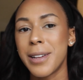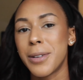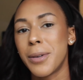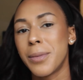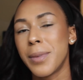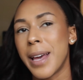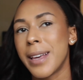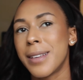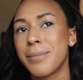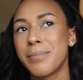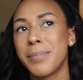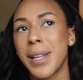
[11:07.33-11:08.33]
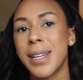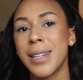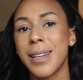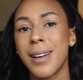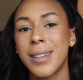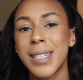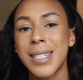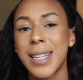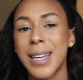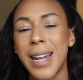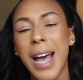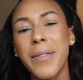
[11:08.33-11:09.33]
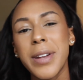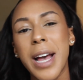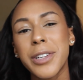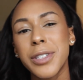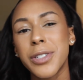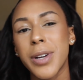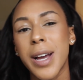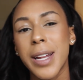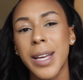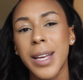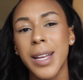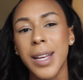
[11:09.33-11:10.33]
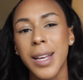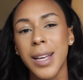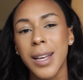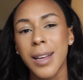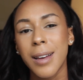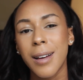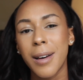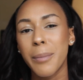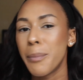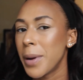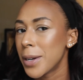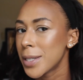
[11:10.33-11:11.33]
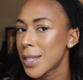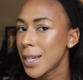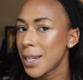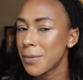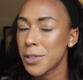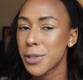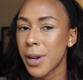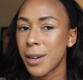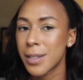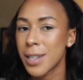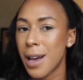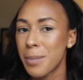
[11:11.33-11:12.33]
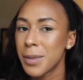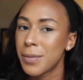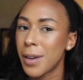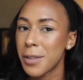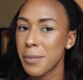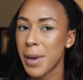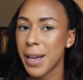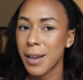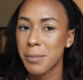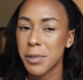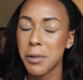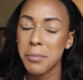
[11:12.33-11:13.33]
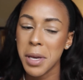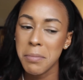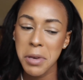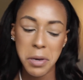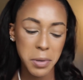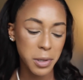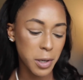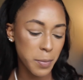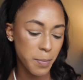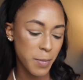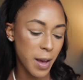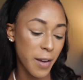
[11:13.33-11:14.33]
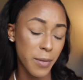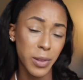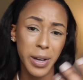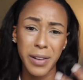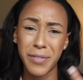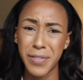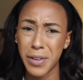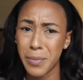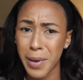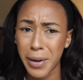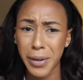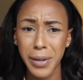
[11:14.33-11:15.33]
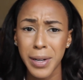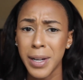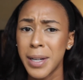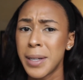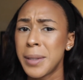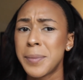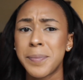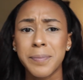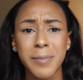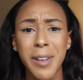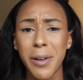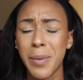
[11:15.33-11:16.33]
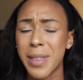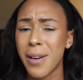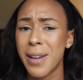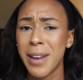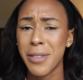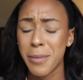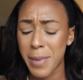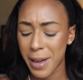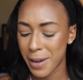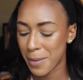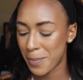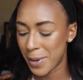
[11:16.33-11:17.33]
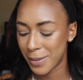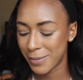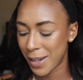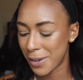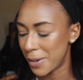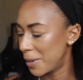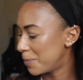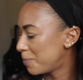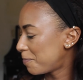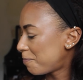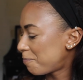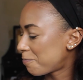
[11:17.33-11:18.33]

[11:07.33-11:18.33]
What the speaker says: I don't like blending it on the skin. I haven't actually tried it on bare skin. I've just tried it on top of other makeup, so maybe it would look and feel better, you know, without any other makeup, but I don't know.